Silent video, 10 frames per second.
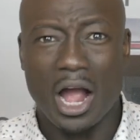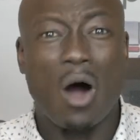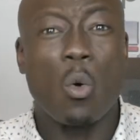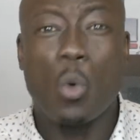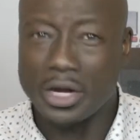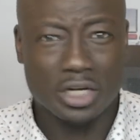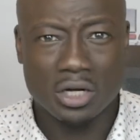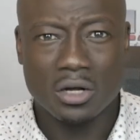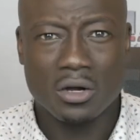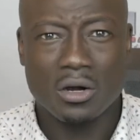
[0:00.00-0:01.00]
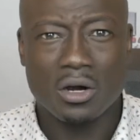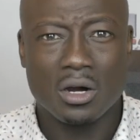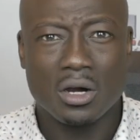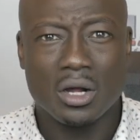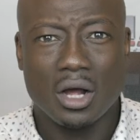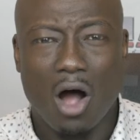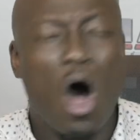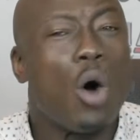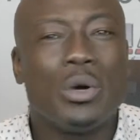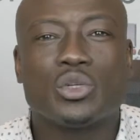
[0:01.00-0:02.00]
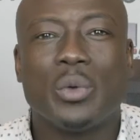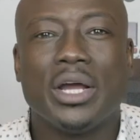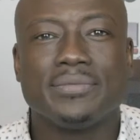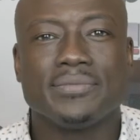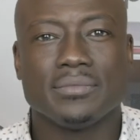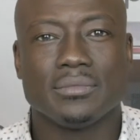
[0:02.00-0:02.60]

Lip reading: A winner always wins.